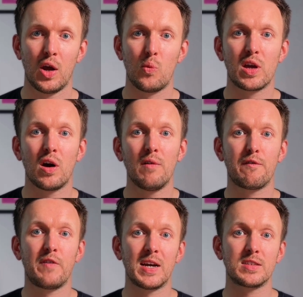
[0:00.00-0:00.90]
We can't
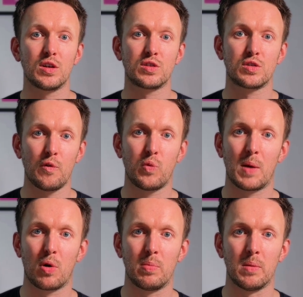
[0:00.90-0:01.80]
fix a software
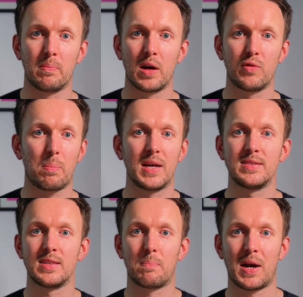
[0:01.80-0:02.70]
problem by
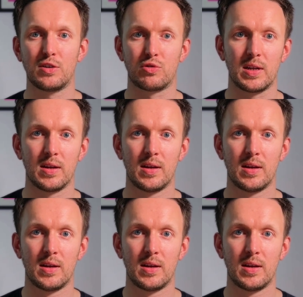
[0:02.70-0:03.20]
replacing the battery.